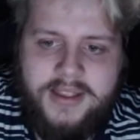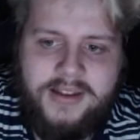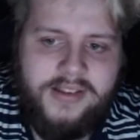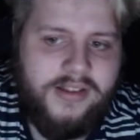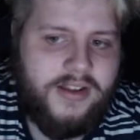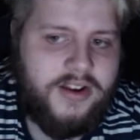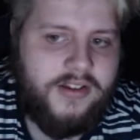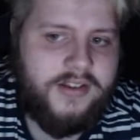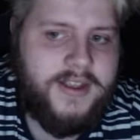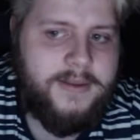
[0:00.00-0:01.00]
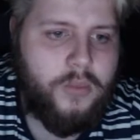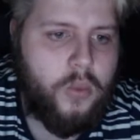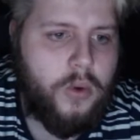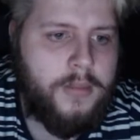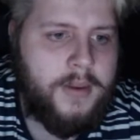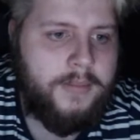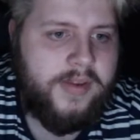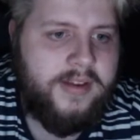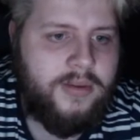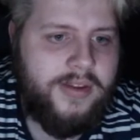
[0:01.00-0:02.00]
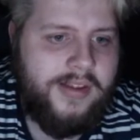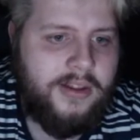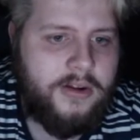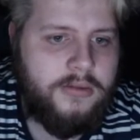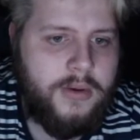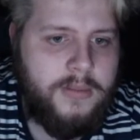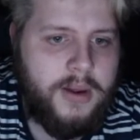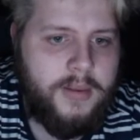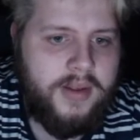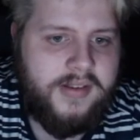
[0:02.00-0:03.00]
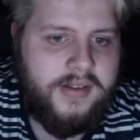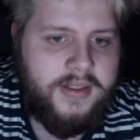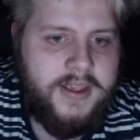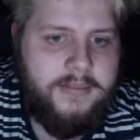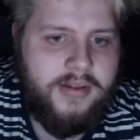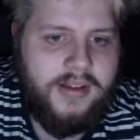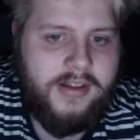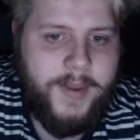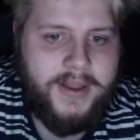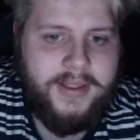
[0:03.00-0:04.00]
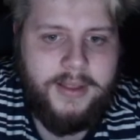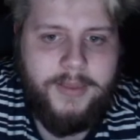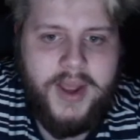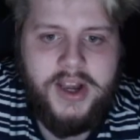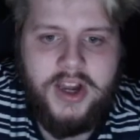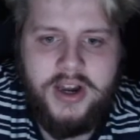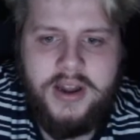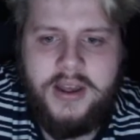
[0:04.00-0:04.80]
such as team warm-up sequences, locker room moments, teams inspecting the pitch,